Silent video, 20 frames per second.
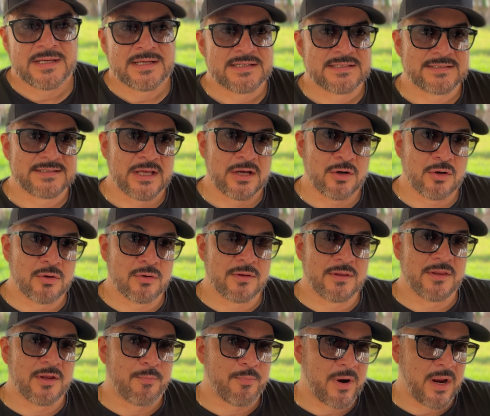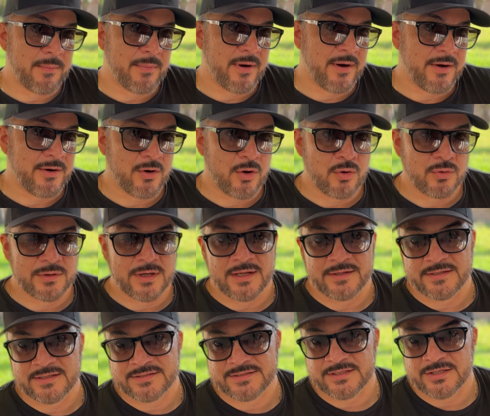Still, the primary note
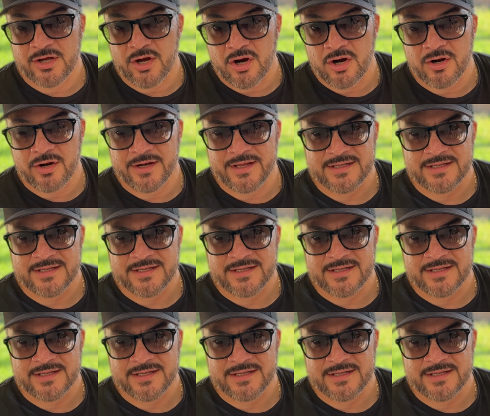on this cigar